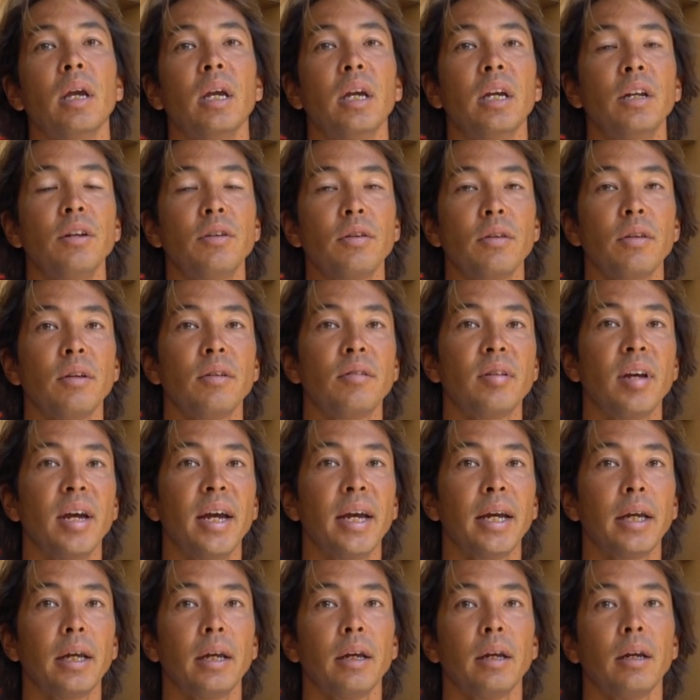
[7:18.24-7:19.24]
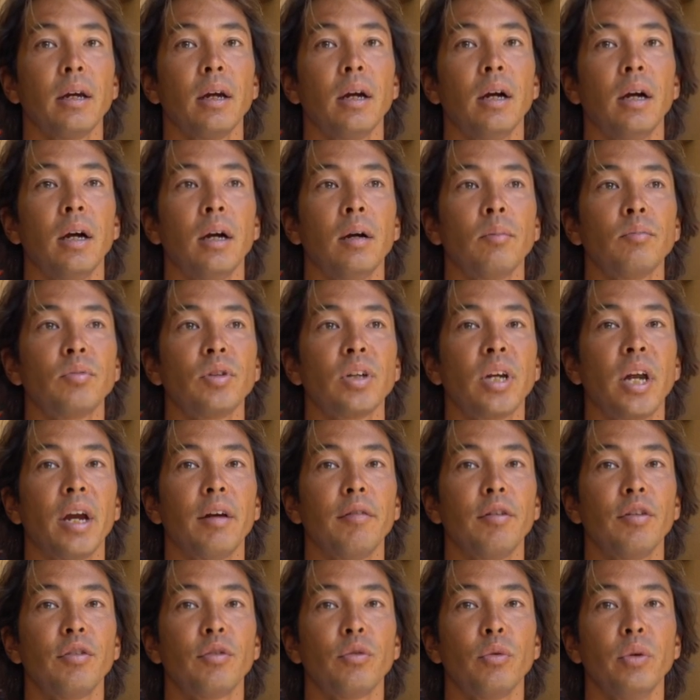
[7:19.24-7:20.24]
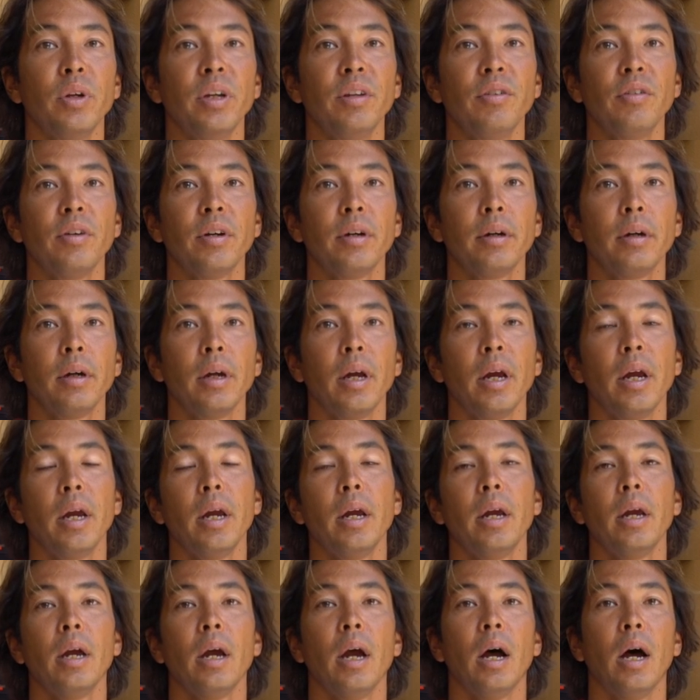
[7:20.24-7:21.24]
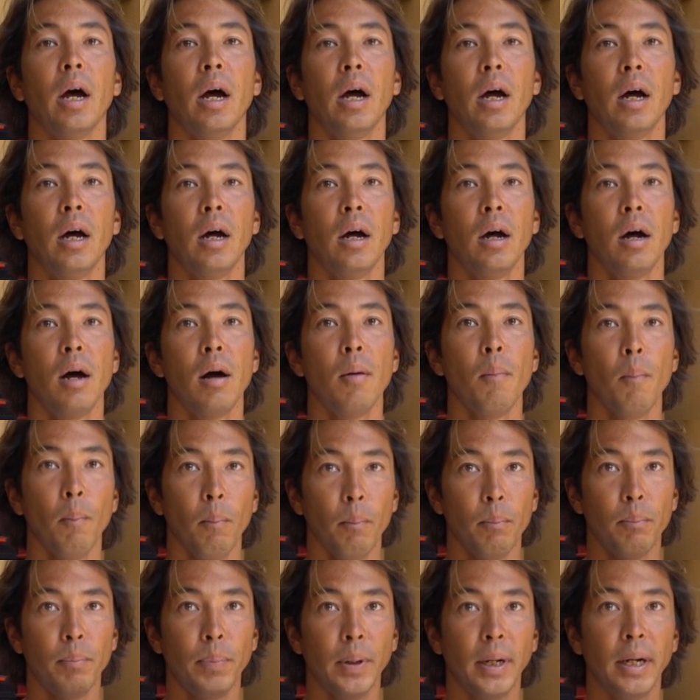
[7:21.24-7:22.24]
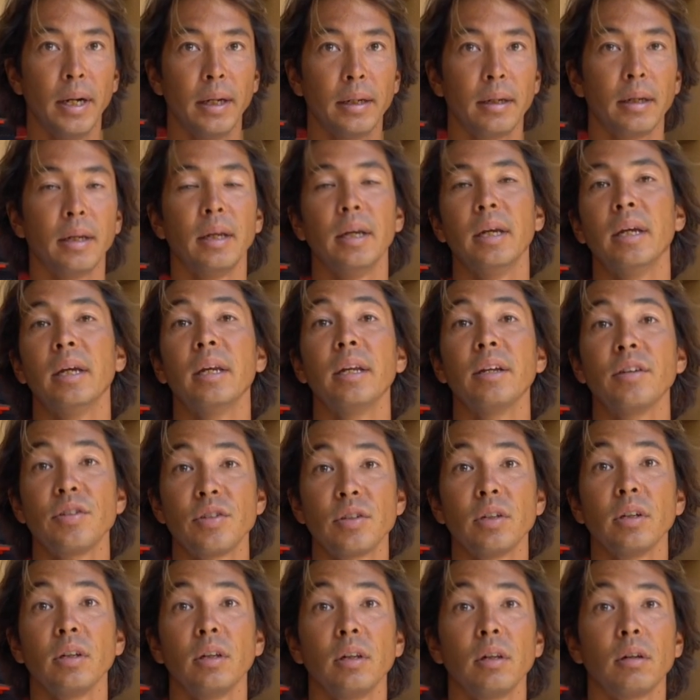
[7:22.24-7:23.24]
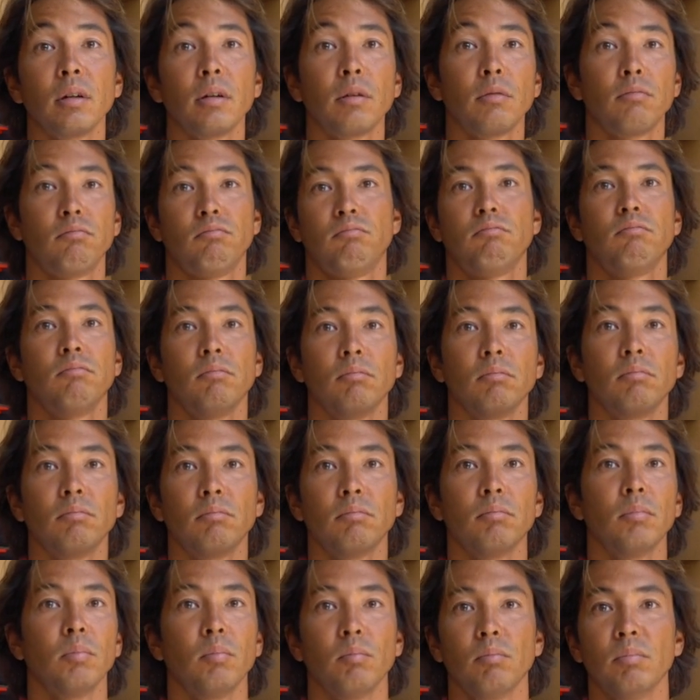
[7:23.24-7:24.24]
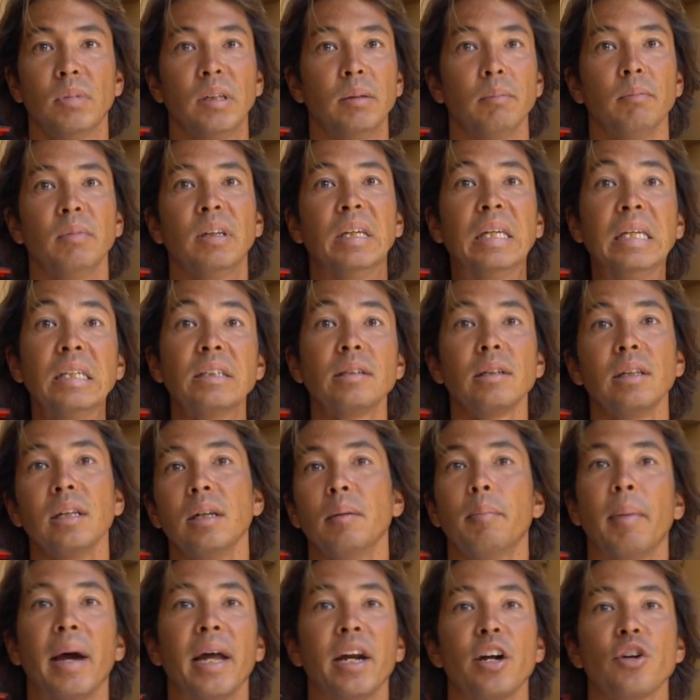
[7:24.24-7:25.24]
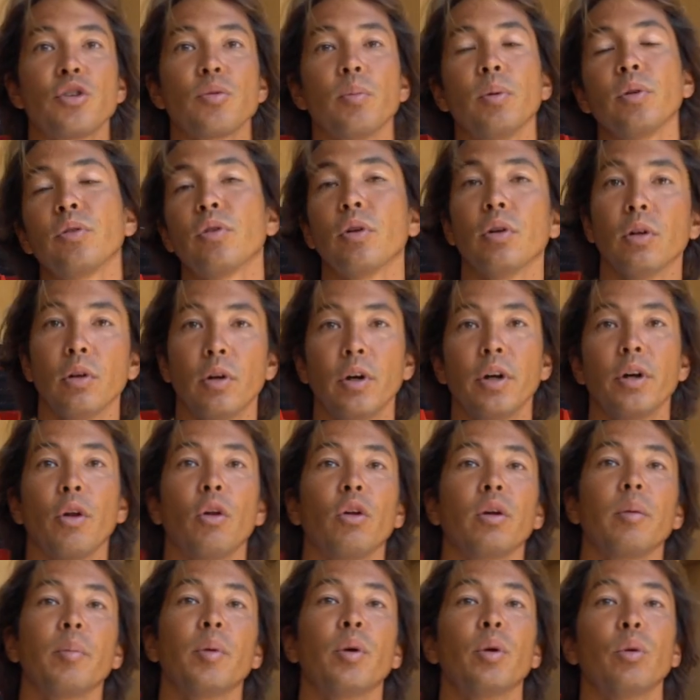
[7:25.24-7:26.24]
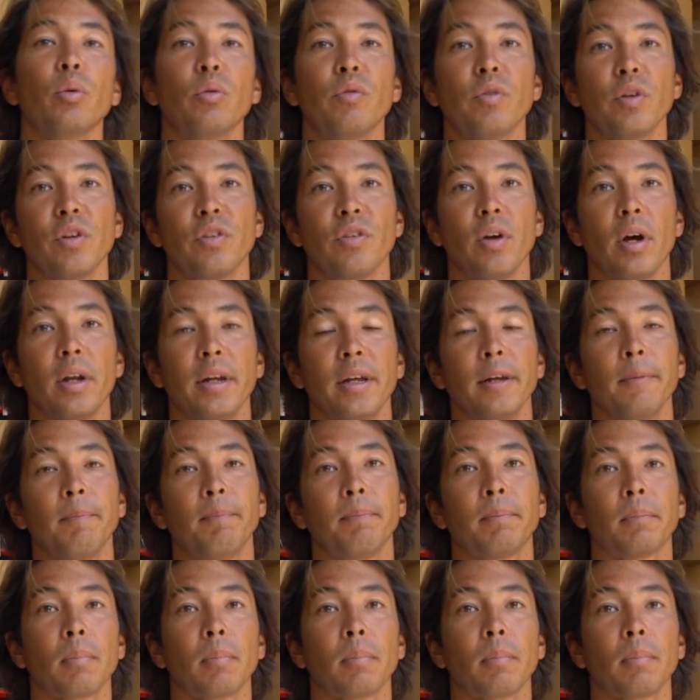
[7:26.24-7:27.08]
into the tack to carry through easier, but it is still easily manageable to learn all your maneuvers on it.